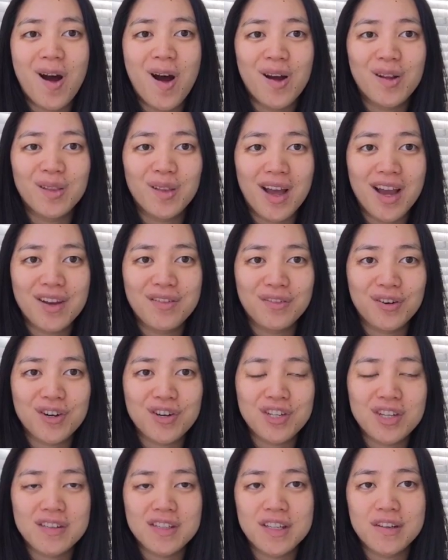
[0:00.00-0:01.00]
online
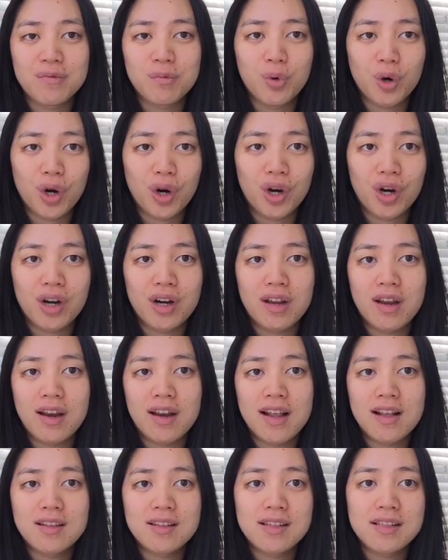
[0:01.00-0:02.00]
versions of Word and
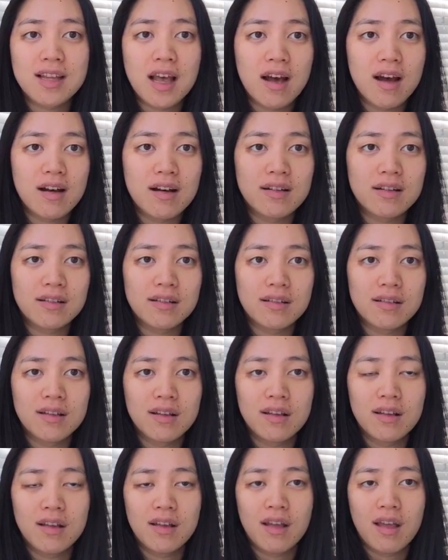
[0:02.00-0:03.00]
Excel
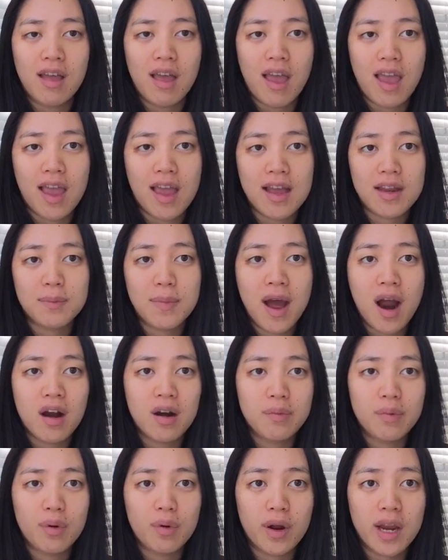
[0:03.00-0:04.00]
and
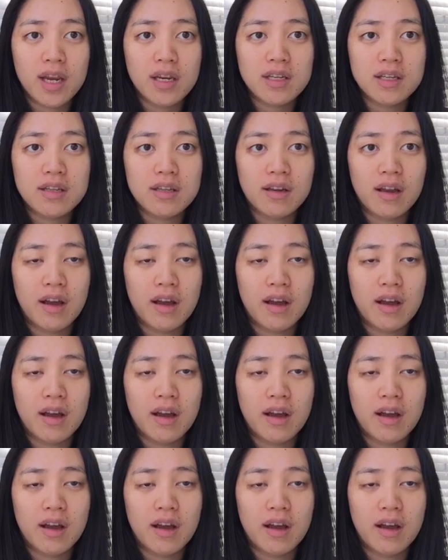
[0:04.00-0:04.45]
PowerPoint.